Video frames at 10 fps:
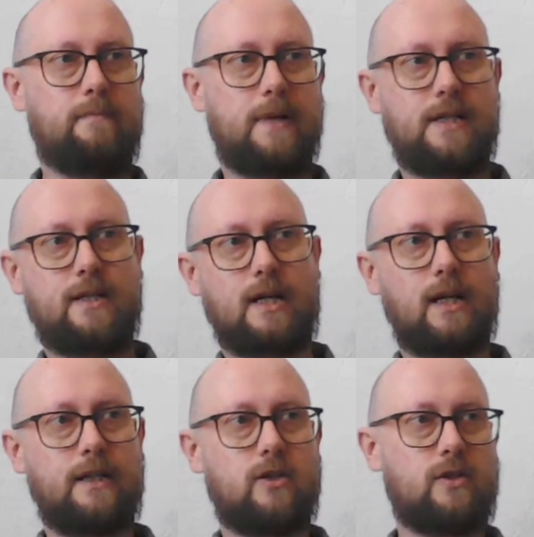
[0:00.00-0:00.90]
and
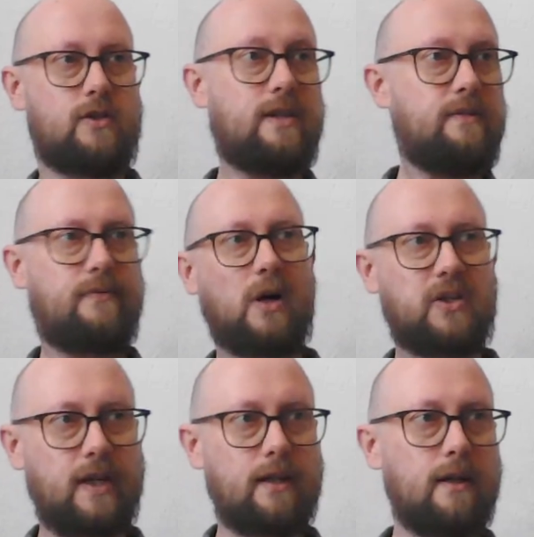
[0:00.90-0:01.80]
basically just
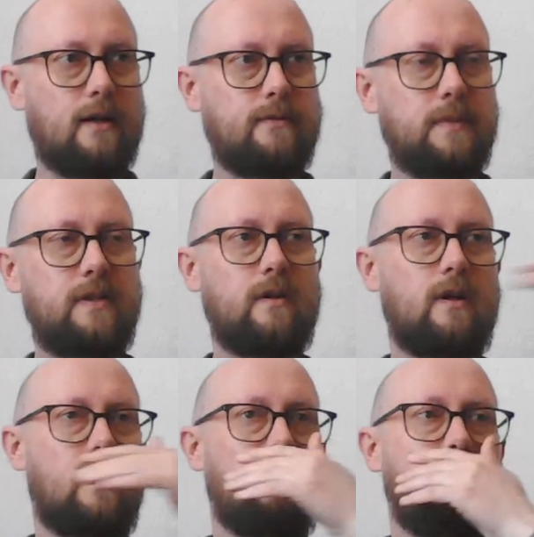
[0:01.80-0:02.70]
defuncting the government.
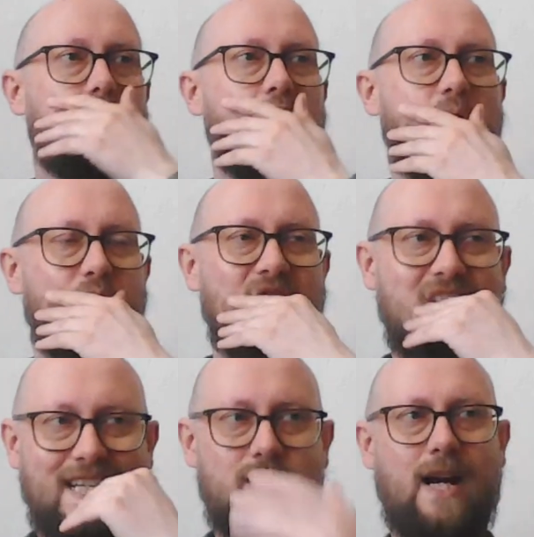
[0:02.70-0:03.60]
No, we
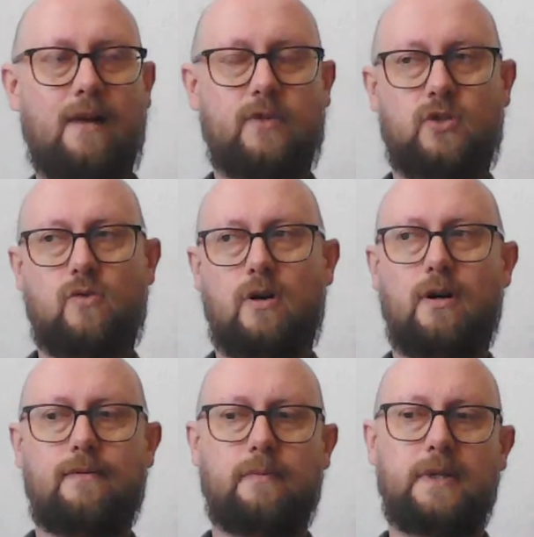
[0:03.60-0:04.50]
need to have a strong
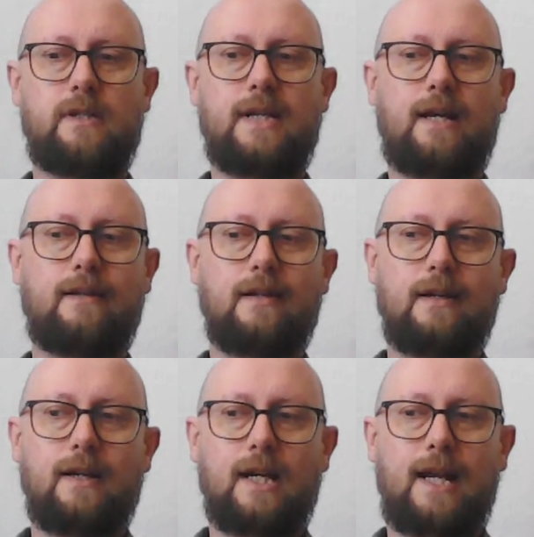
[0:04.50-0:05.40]
government,
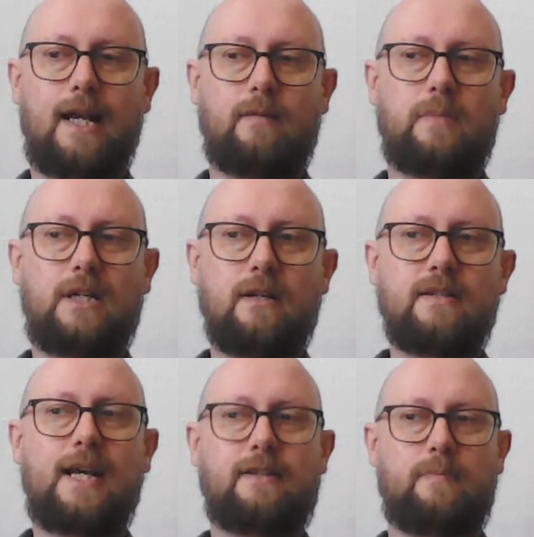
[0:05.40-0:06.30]
and
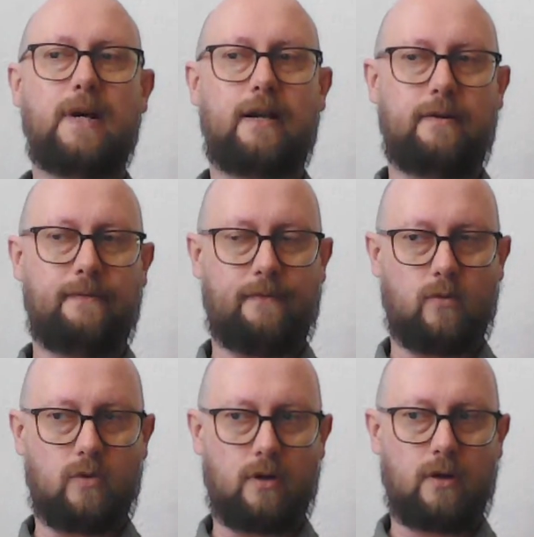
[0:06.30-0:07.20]
because that's better
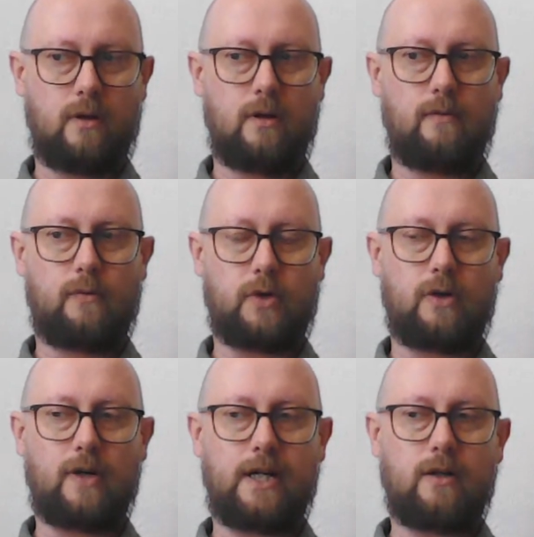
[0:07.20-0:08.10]
for the
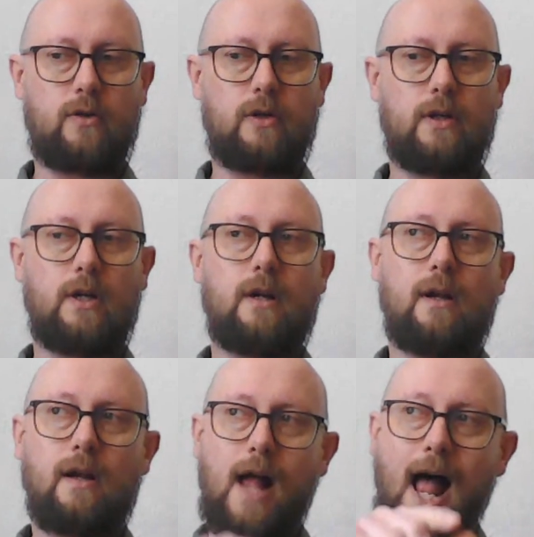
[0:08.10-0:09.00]
greater good.
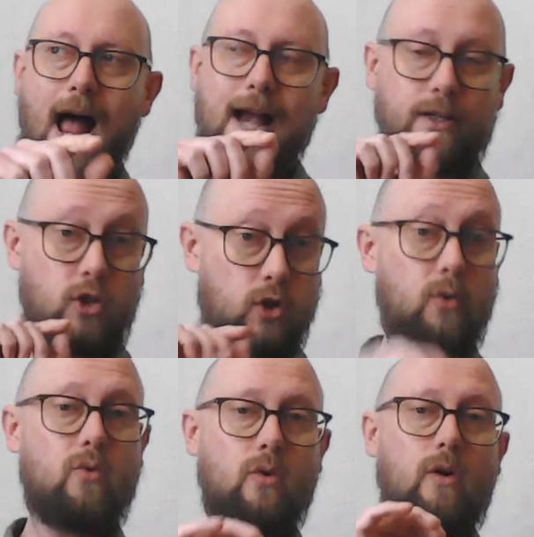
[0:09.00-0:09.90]
I
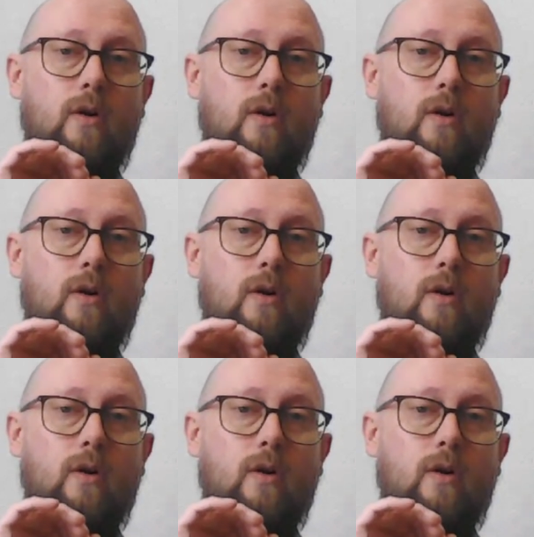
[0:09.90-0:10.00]
do